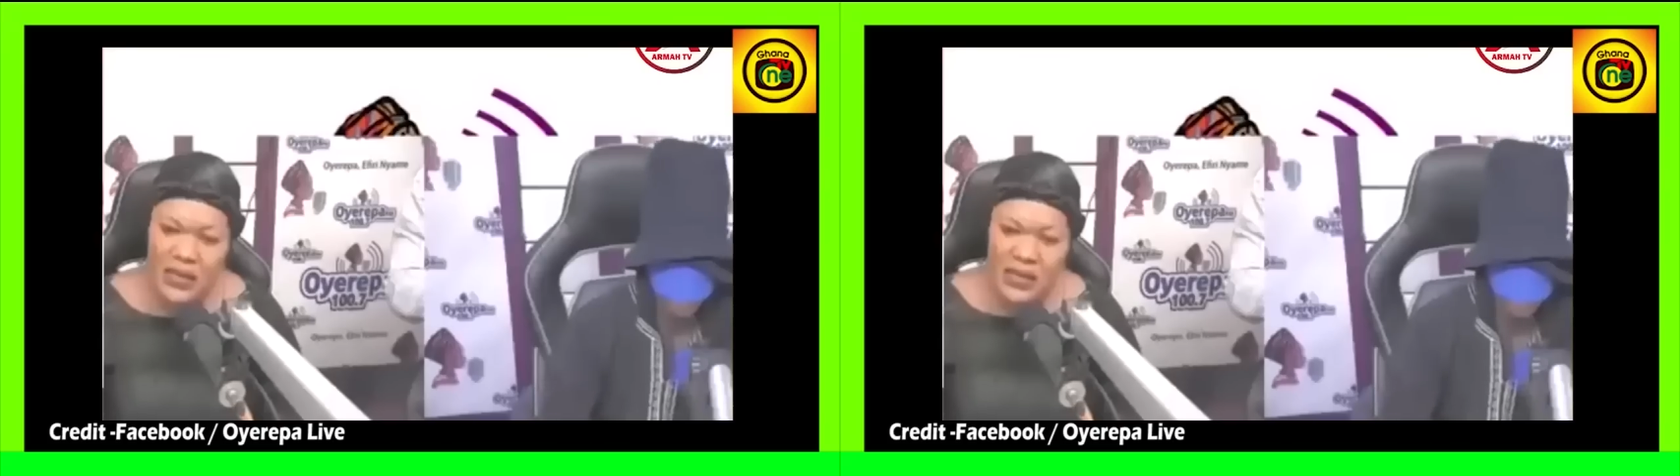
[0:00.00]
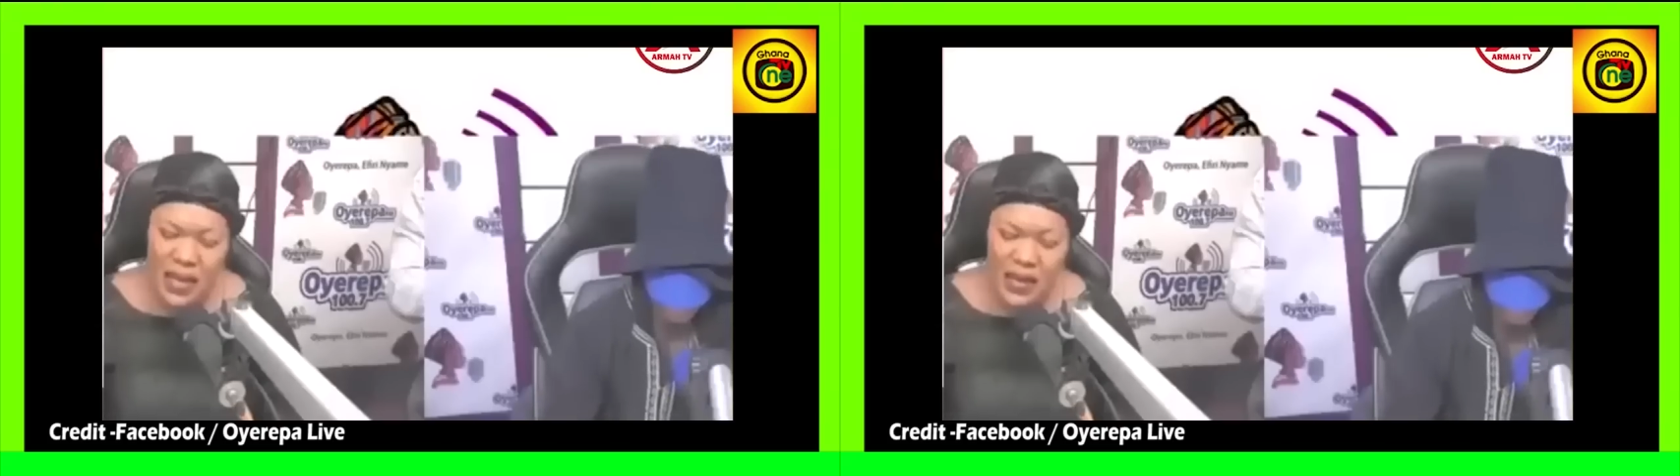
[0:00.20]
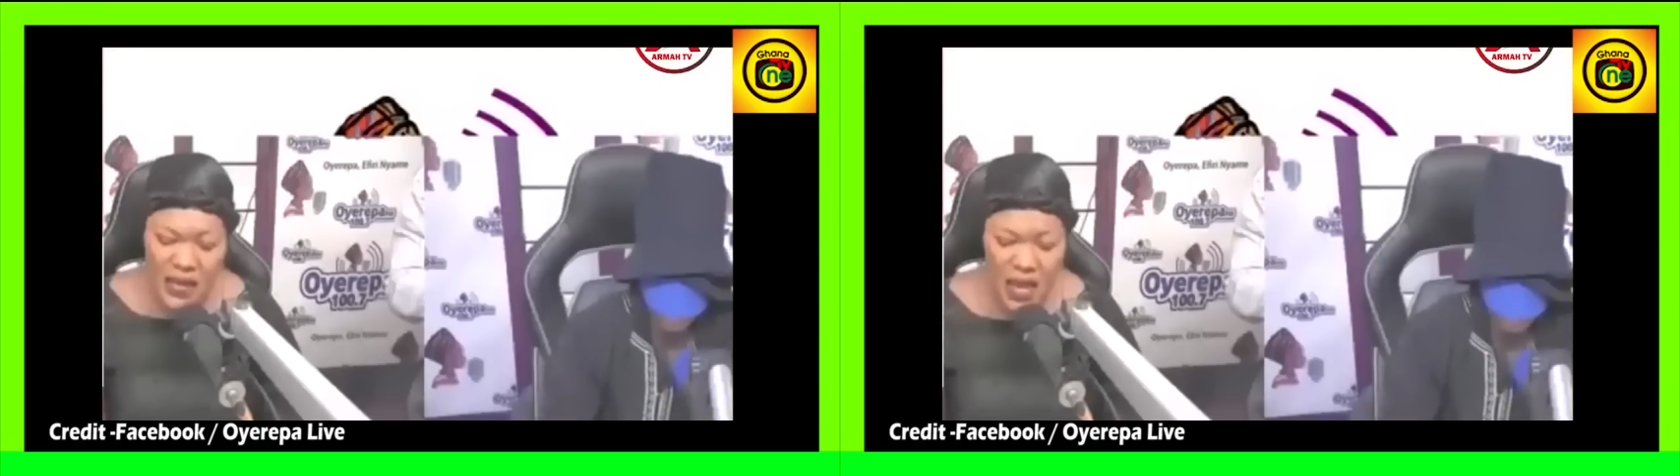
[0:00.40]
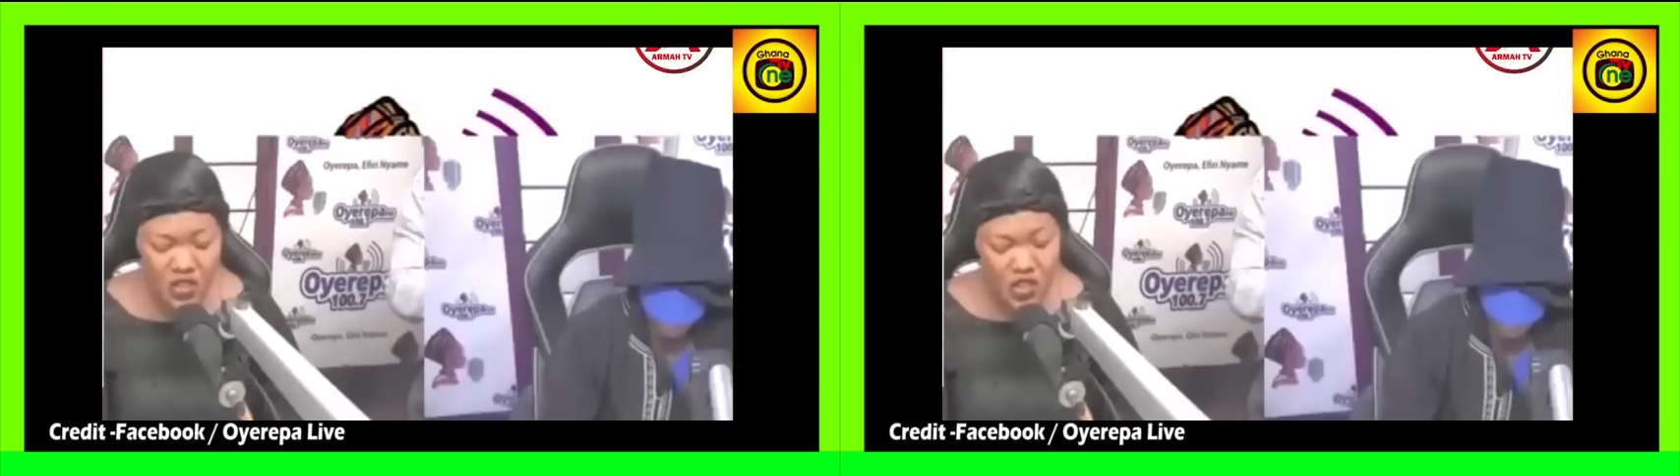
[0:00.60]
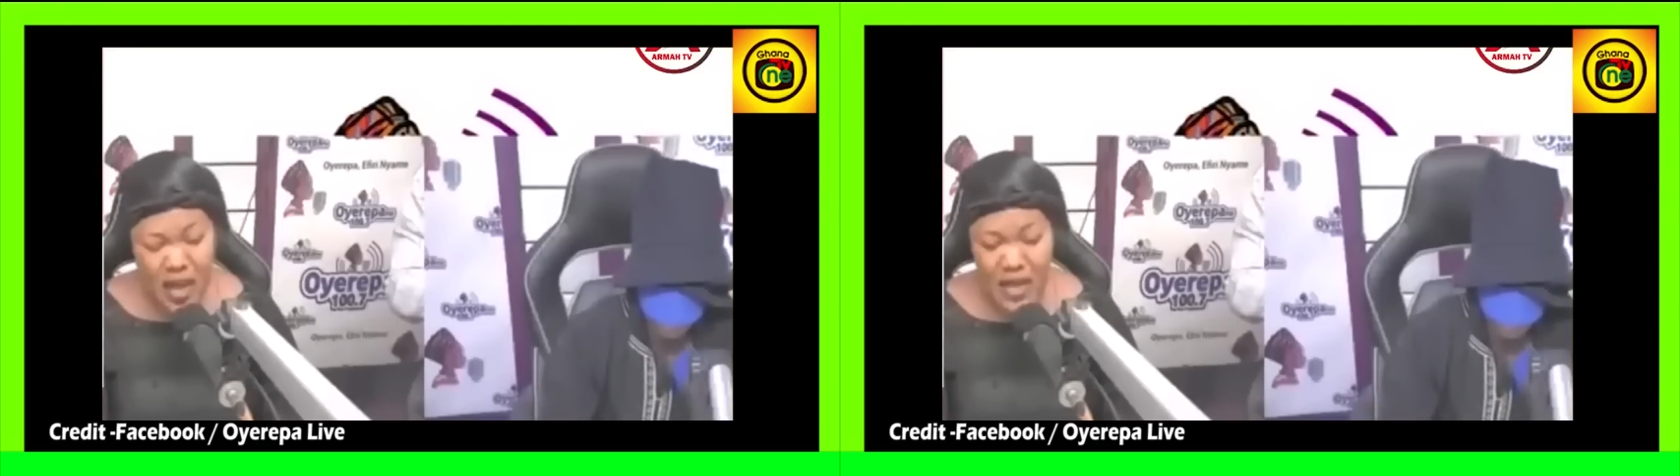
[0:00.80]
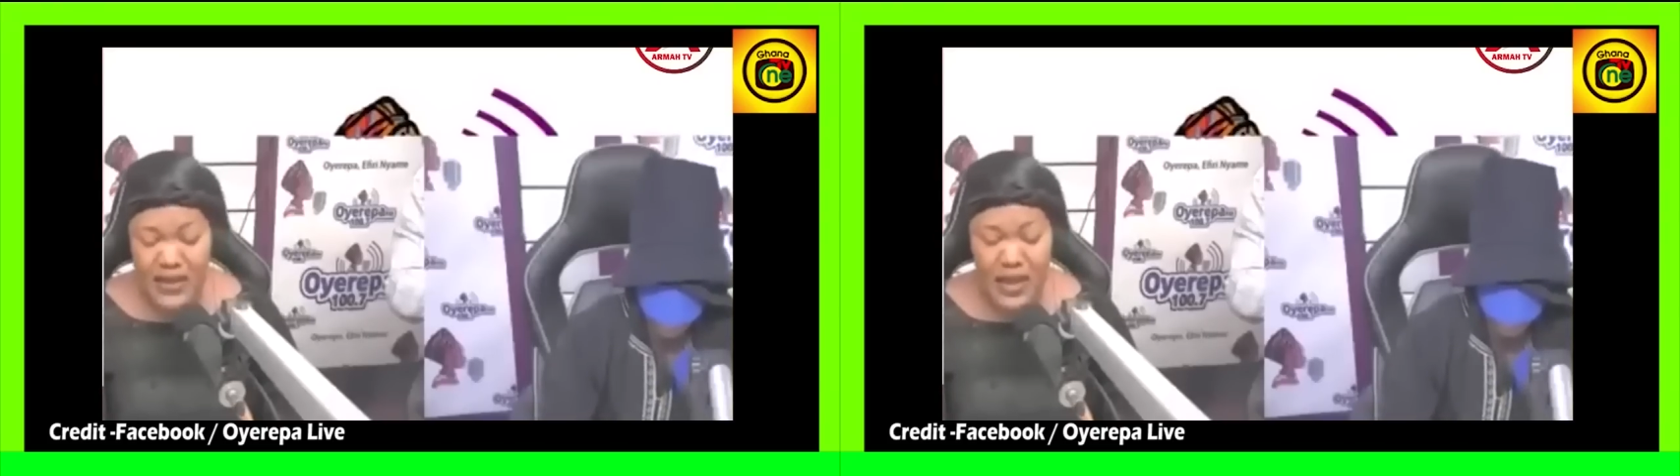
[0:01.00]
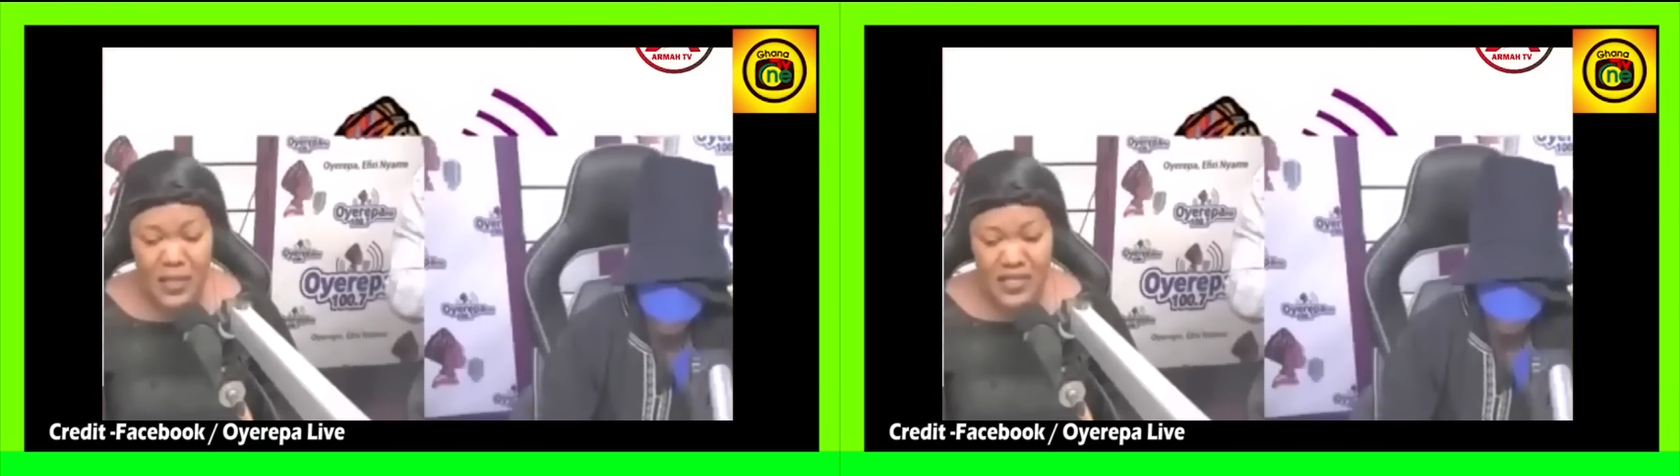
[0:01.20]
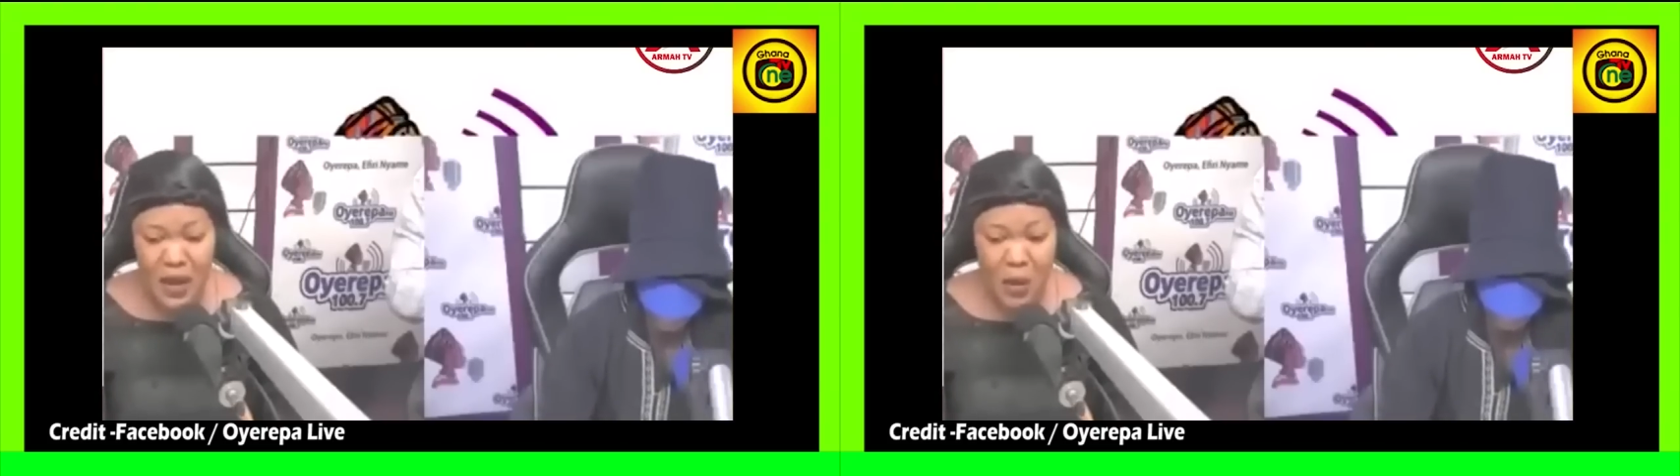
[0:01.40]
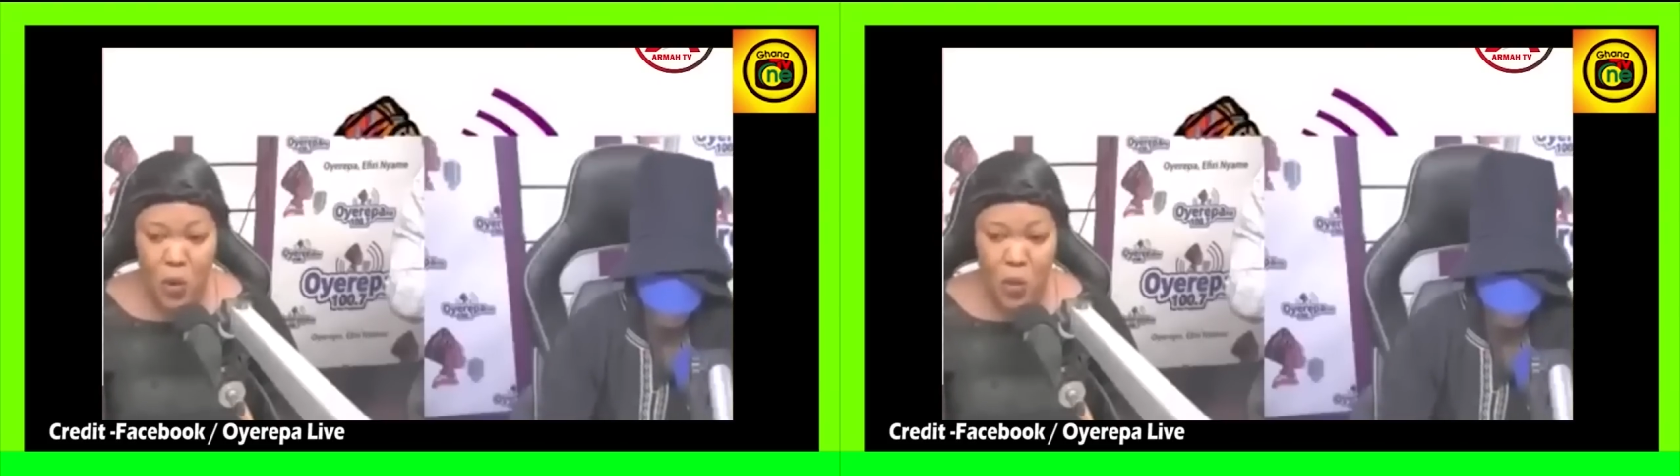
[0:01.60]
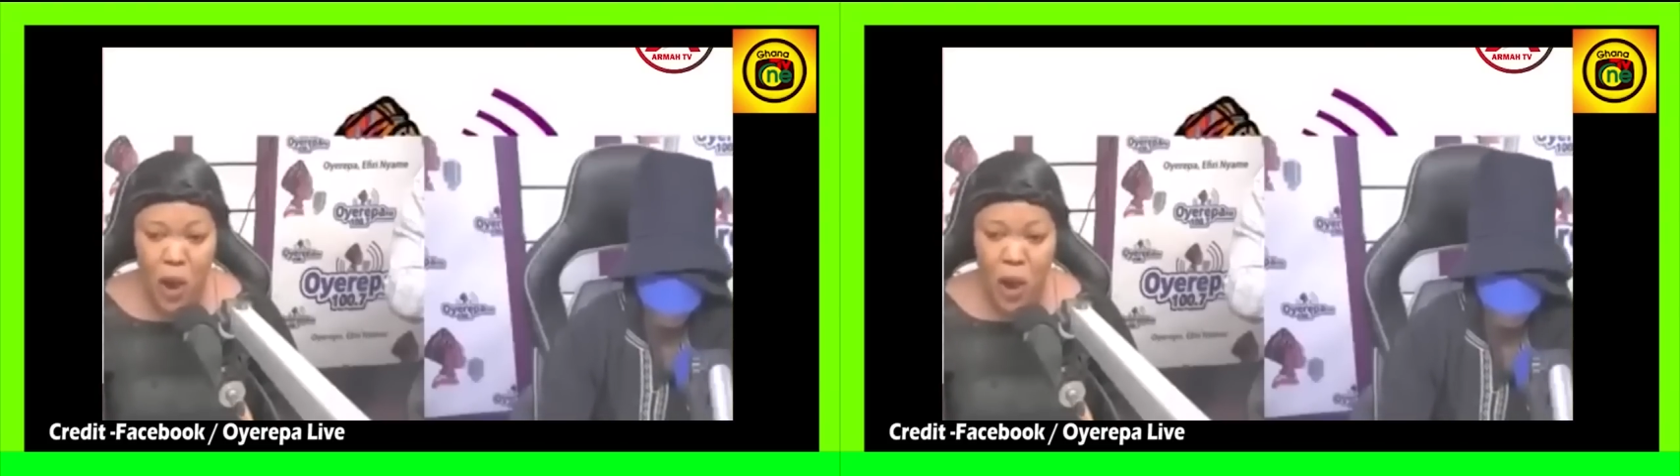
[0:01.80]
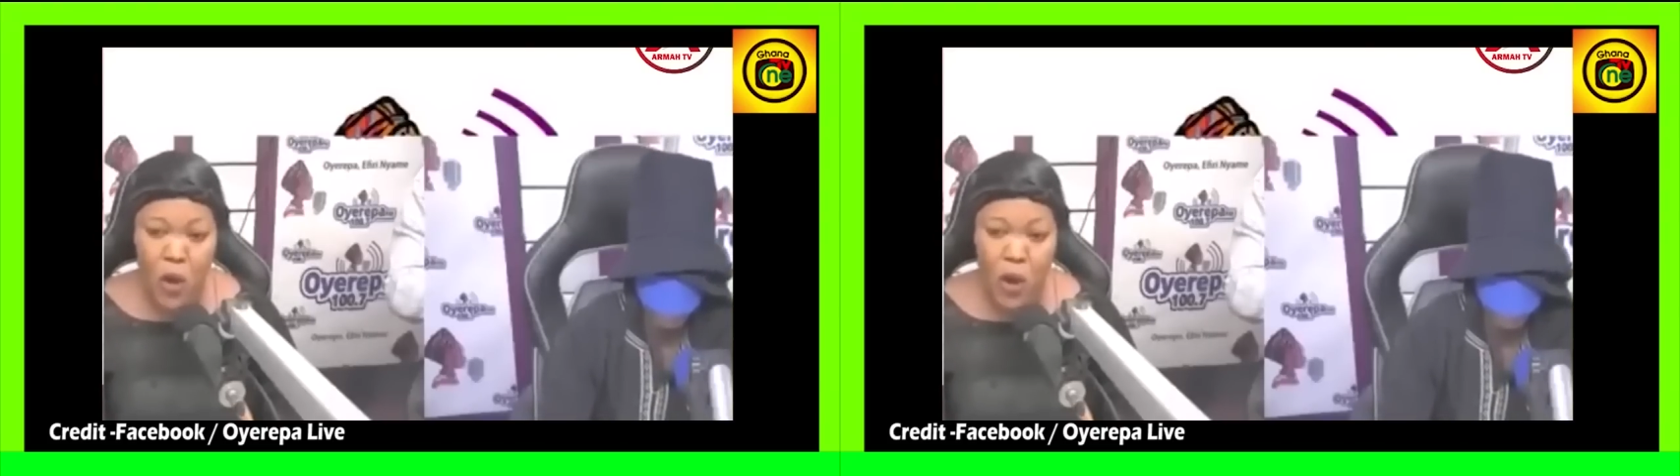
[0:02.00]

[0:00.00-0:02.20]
se yesua de me se mo mo am